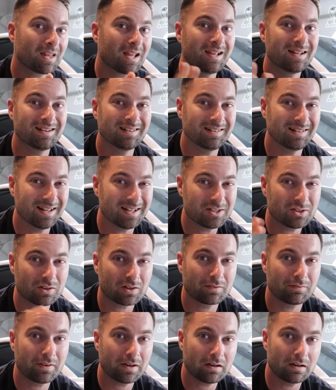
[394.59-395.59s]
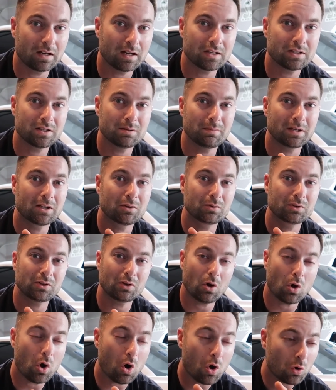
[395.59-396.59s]
an electric variation because they
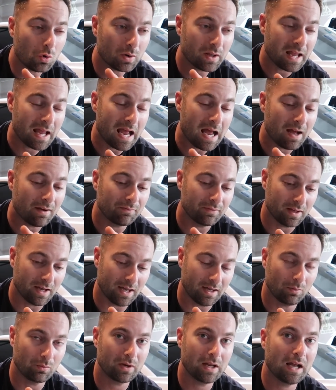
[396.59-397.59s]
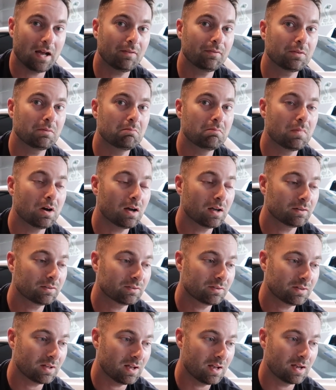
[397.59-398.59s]
already have that. We have the
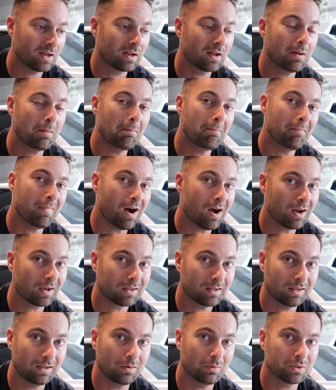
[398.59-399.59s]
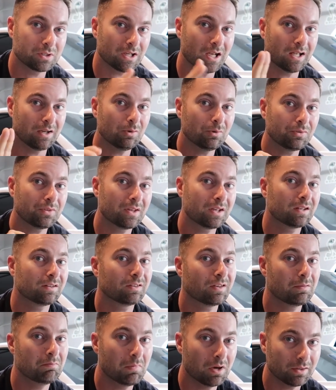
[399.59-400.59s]
Mustang Mach-E, which I don't think is
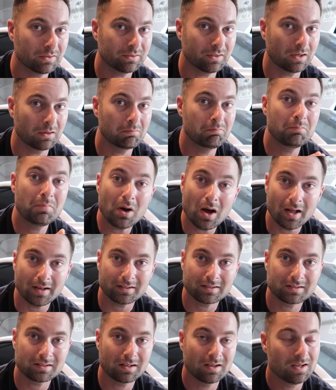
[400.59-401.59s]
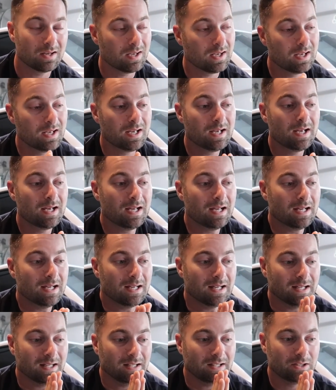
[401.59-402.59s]
a Mustang, but
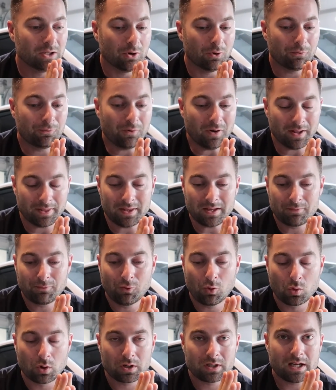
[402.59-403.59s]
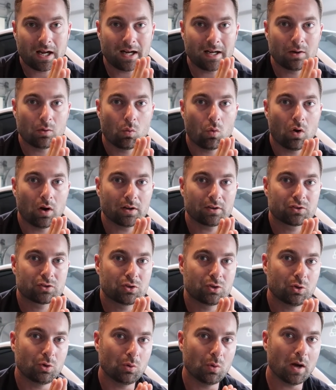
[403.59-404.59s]
you know, I think Ford kind of wants
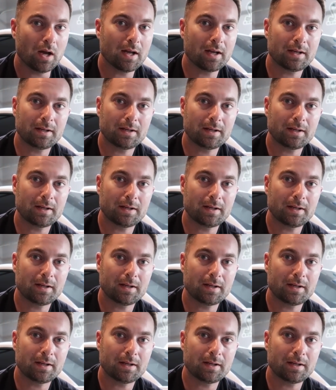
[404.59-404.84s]
to